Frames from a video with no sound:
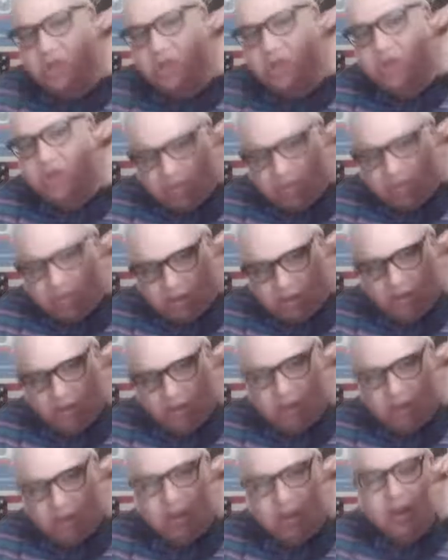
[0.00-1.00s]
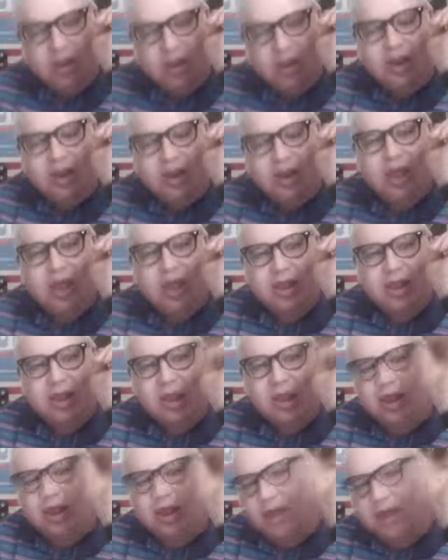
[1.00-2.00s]
year or so that
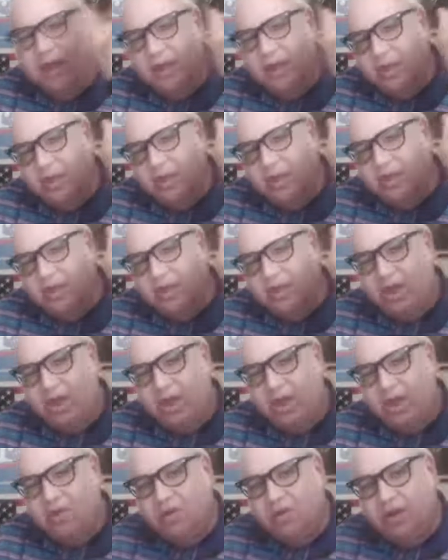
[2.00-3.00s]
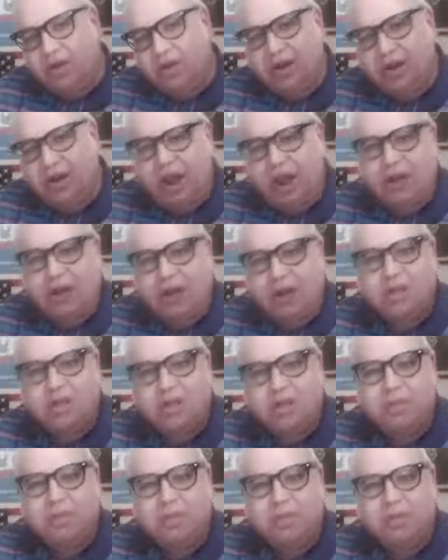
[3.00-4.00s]
Shank Uger and Anna
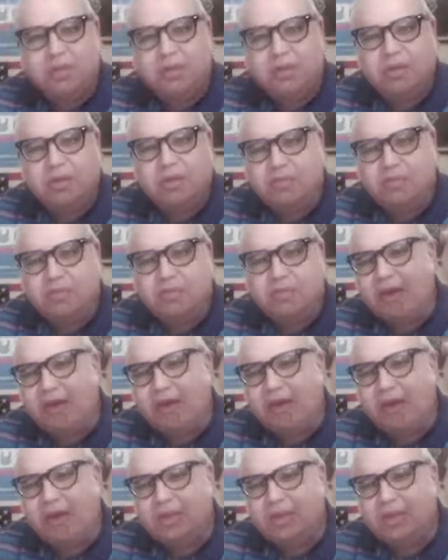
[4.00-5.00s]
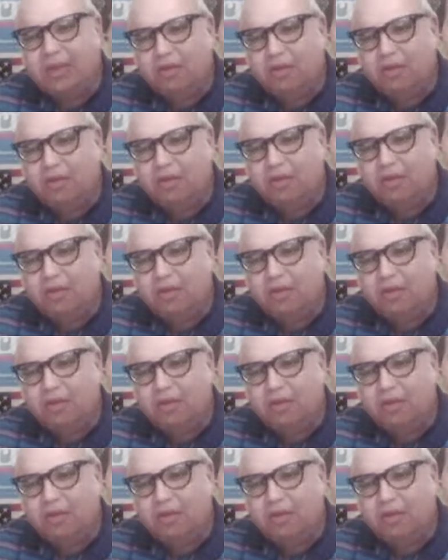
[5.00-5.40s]
Kasparian would be having their